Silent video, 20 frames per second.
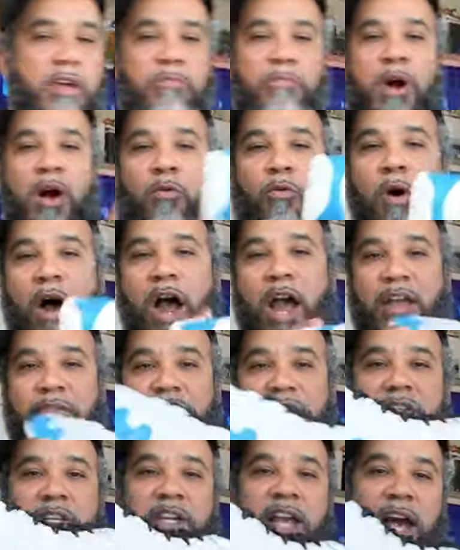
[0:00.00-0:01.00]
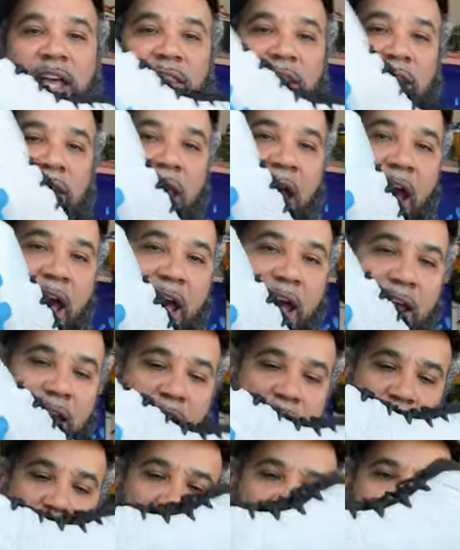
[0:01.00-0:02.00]
my wife, she got the
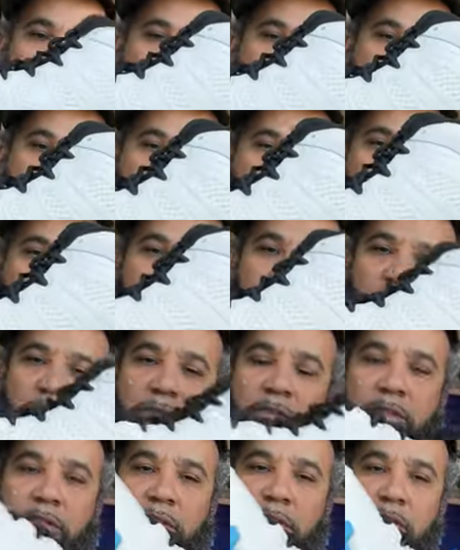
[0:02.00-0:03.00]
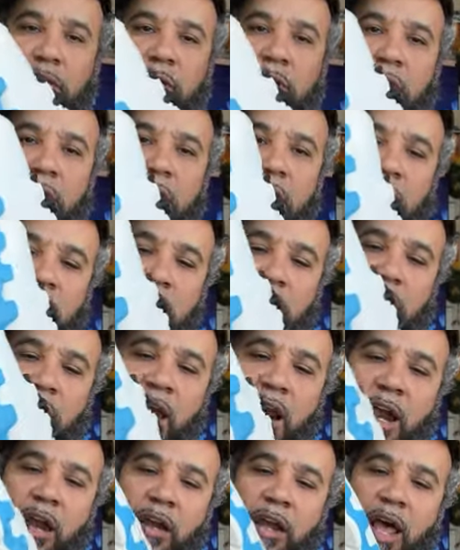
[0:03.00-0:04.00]
nine, the uh, the
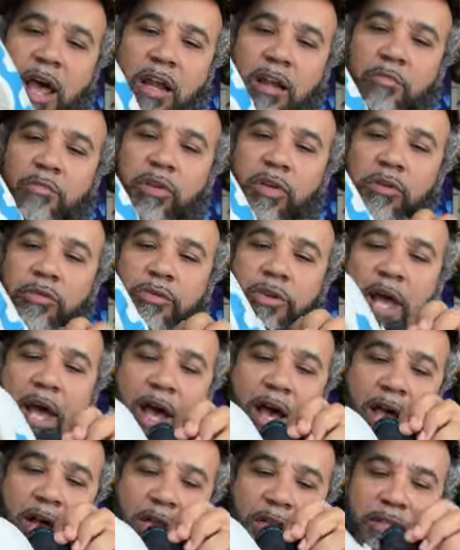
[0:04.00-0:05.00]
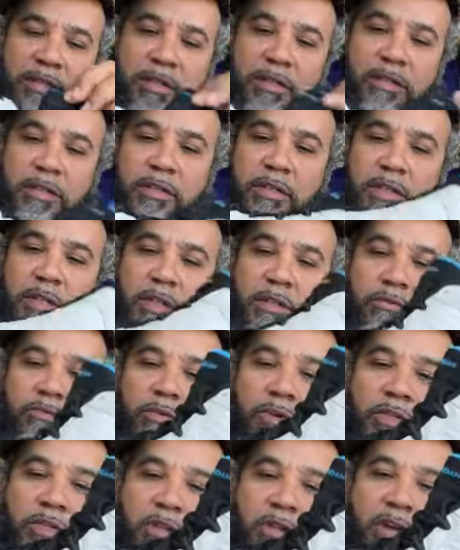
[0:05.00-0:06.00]
Carolina blue nines,
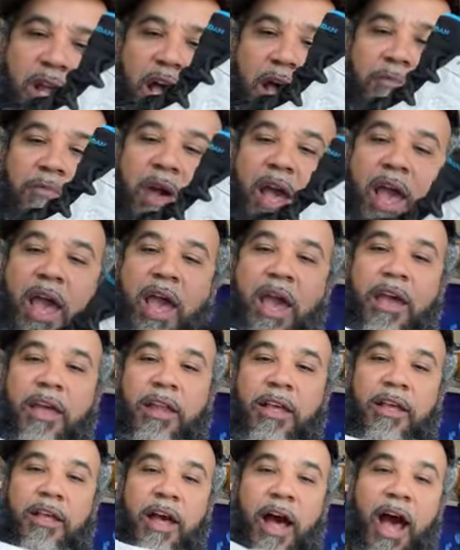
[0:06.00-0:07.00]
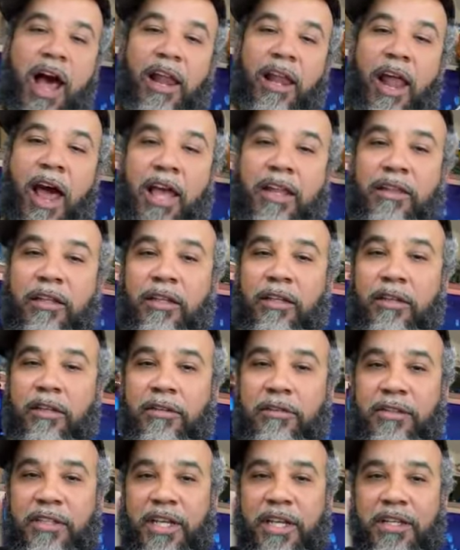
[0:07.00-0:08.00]
which are not bad. I like the
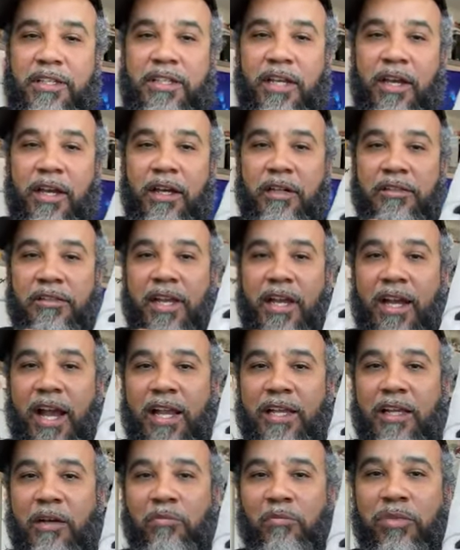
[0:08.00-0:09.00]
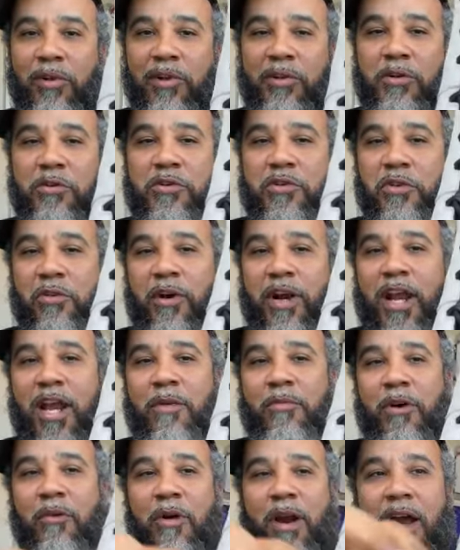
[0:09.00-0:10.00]
little details. They got the blue
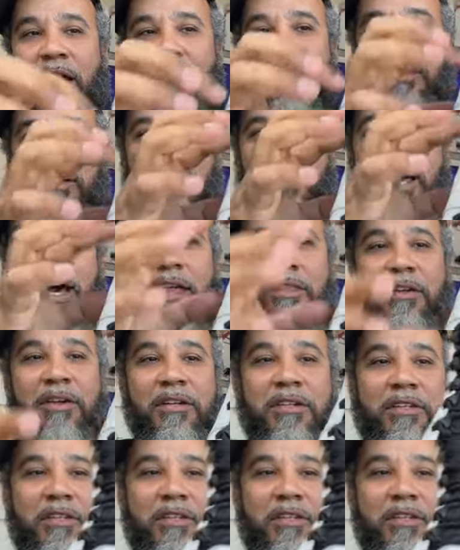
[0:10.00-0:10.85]
trim around the leather and